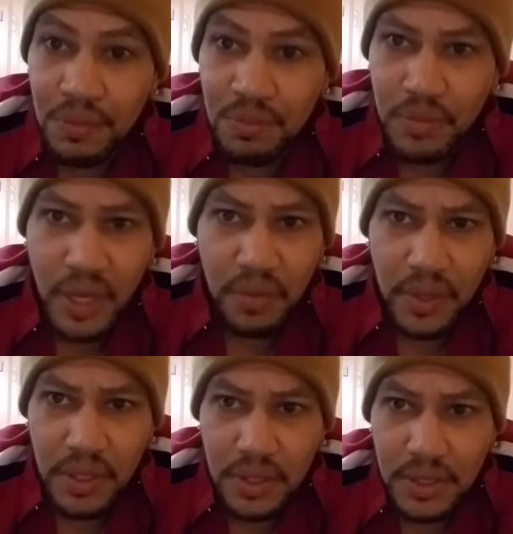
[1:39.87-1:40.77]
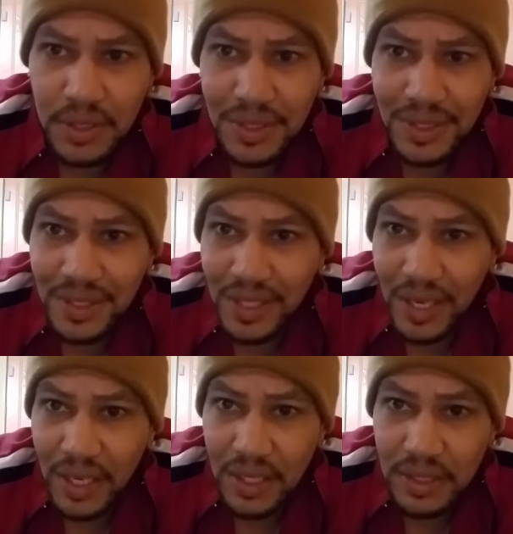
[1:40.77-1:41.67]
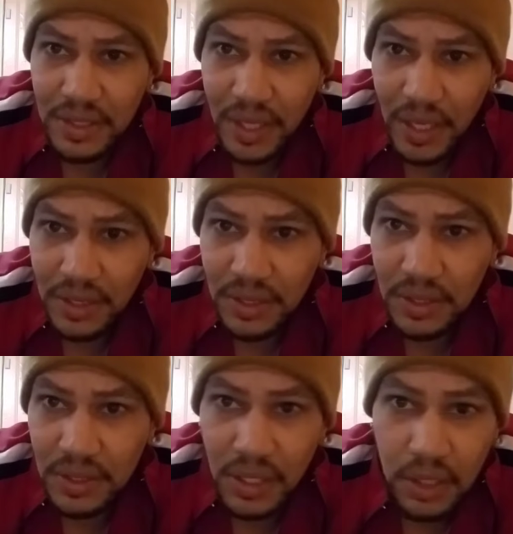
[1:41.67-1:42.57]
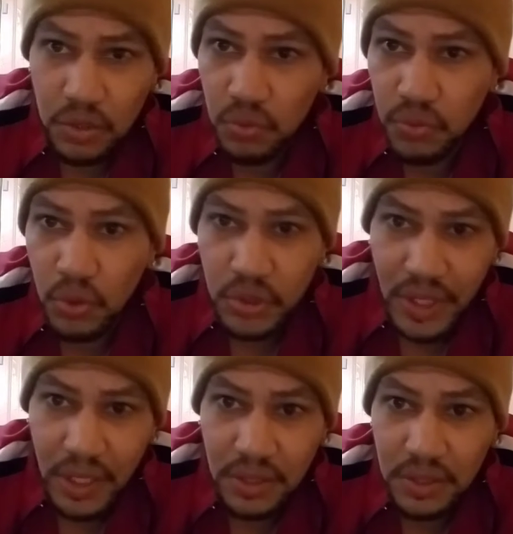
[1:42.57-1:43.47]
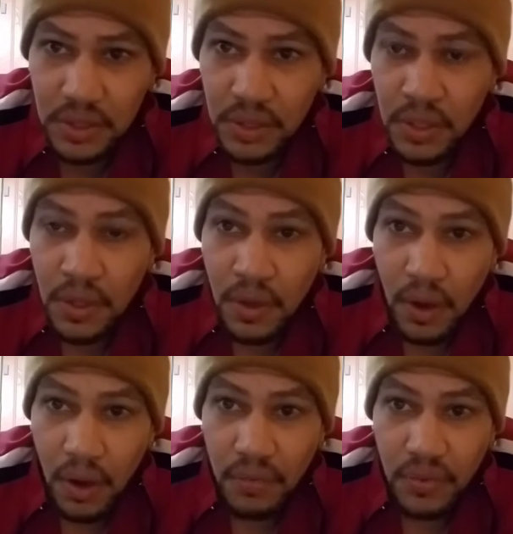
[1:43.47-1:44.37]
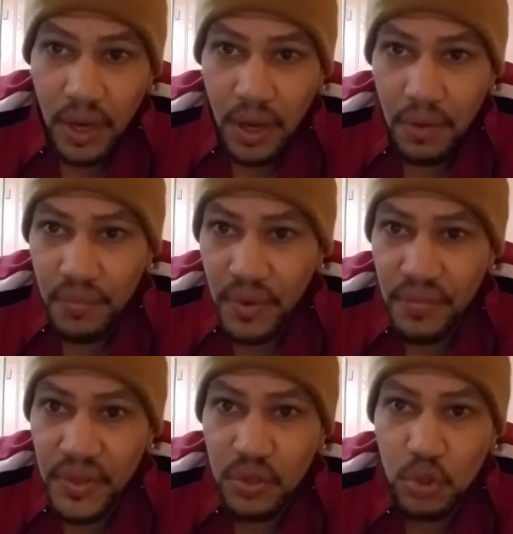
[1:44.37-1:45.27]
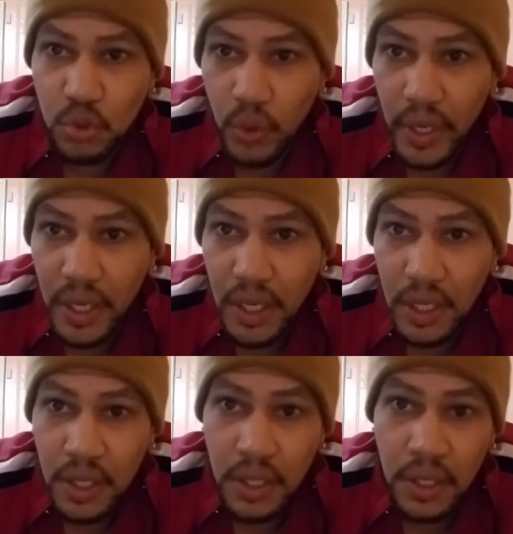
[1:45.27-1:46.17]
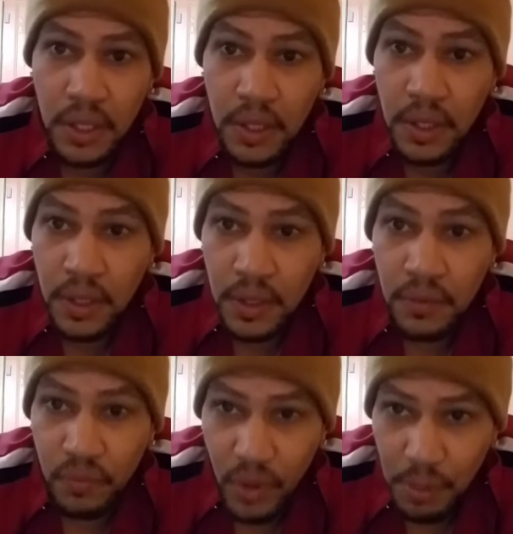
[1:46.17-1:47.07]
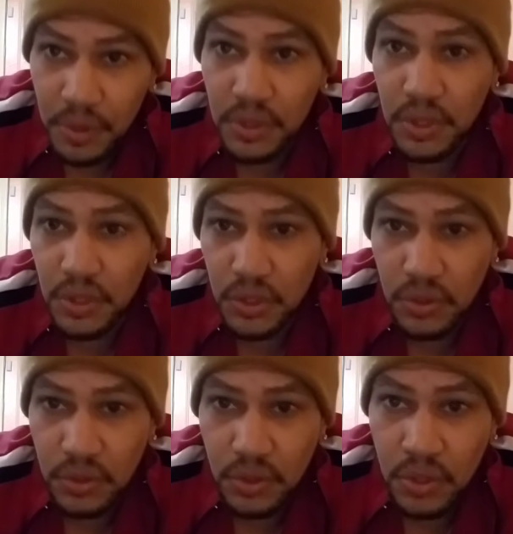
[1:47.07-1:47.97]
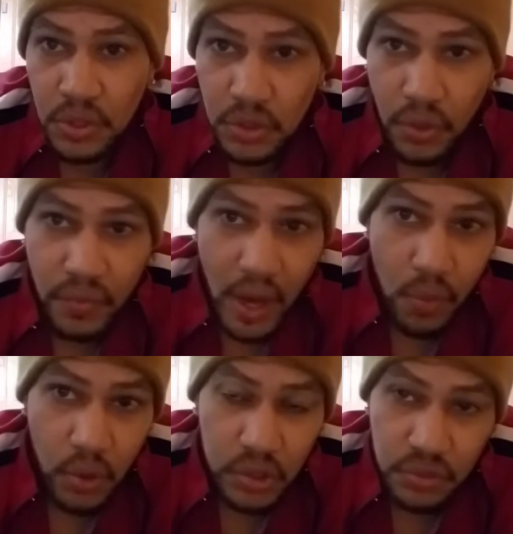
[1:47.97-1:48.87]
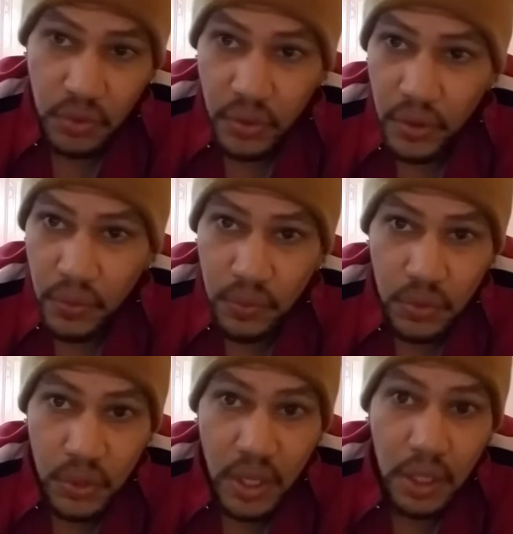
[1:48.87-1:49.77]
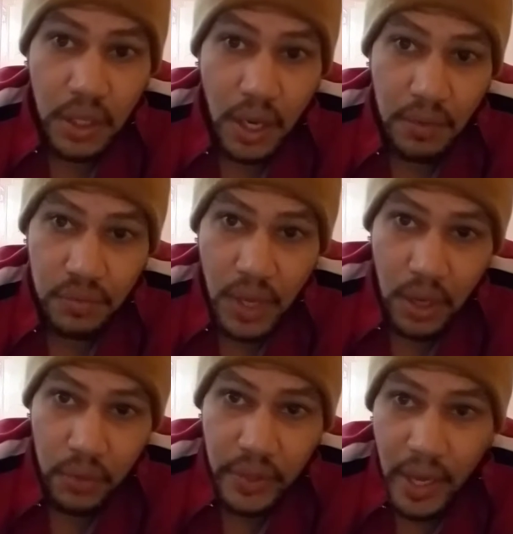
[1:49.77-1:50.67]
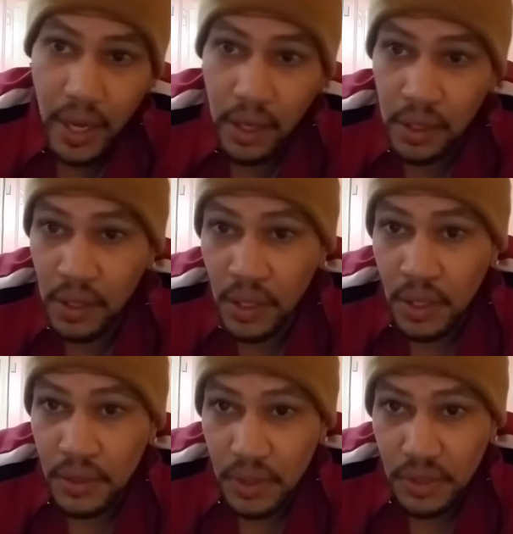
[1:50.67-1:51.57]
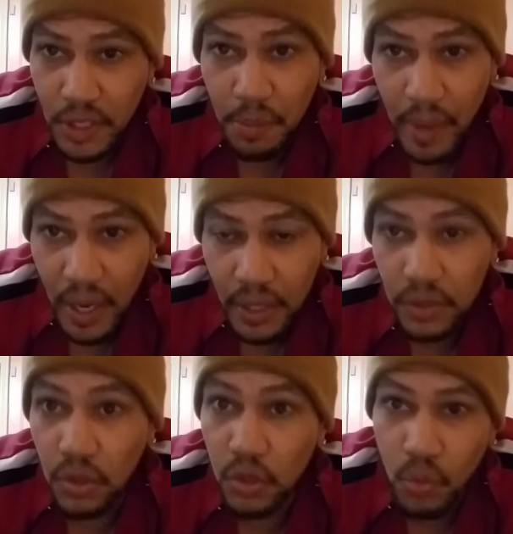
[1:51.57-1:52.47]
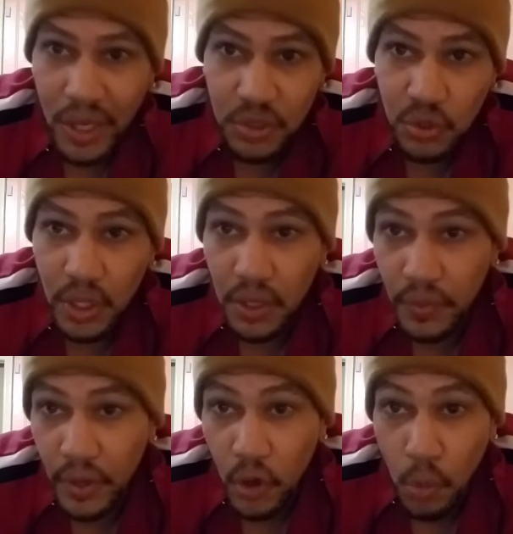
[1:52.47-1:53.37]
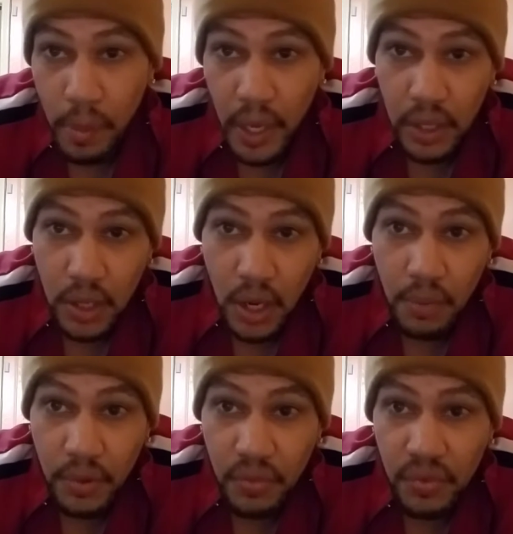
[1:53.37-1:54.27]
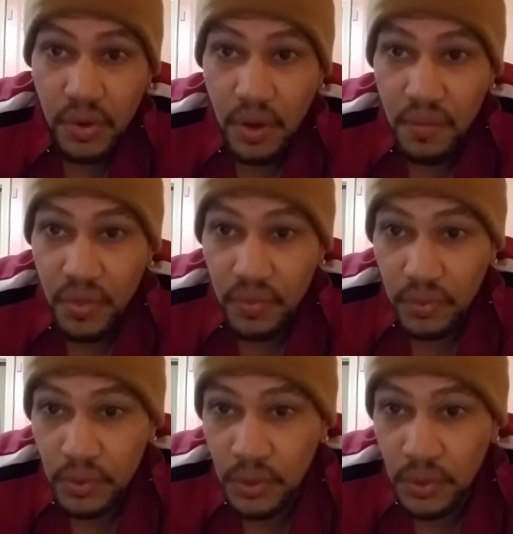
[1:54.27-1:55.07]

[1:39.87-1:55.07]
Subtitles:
maybe 3 to 4 sets of 15 to 20 repetitions. So if that works for you, you can follow the same pattern. Otherwise, you can create your own pattern however you feel comfortable.